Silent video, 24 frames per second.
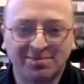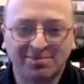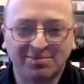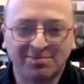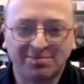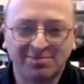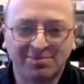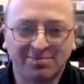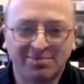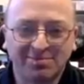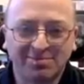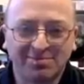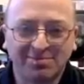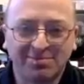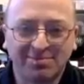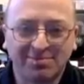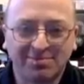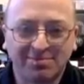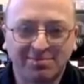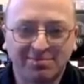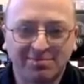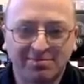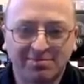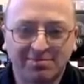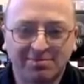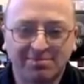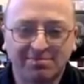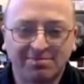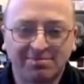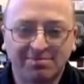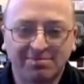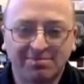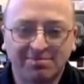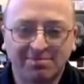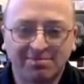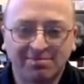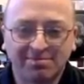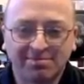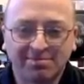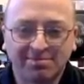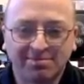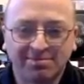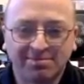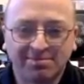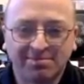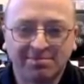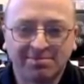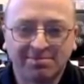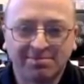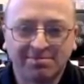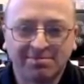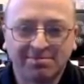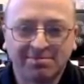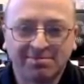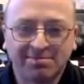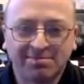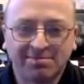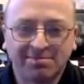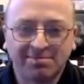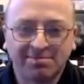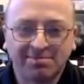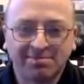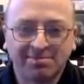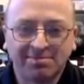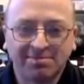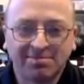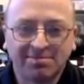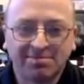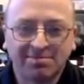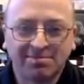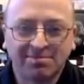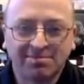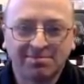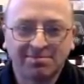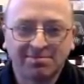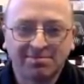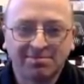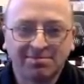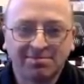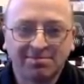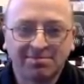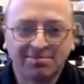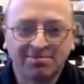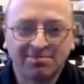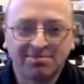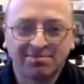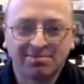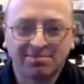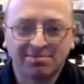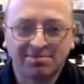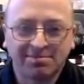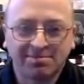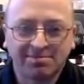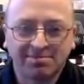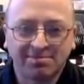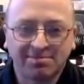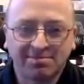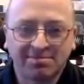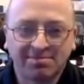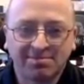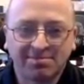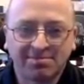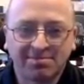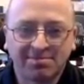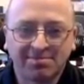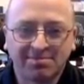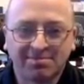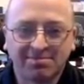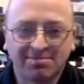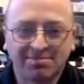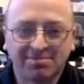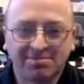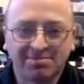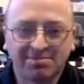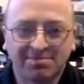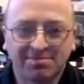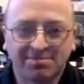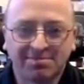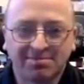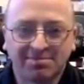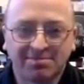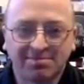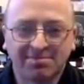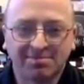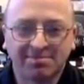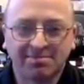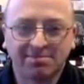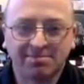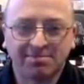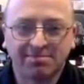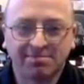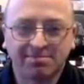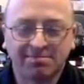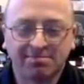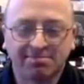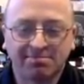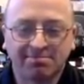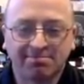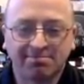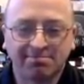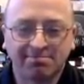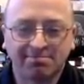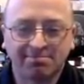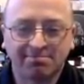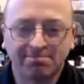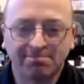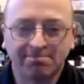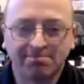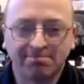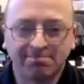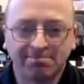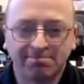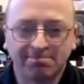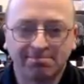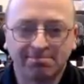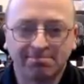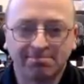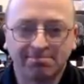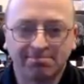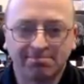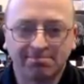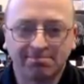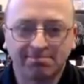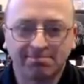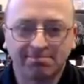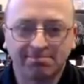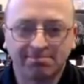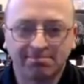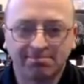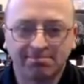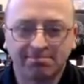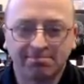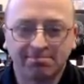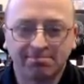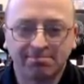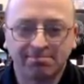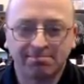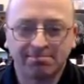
This person isn't speaking.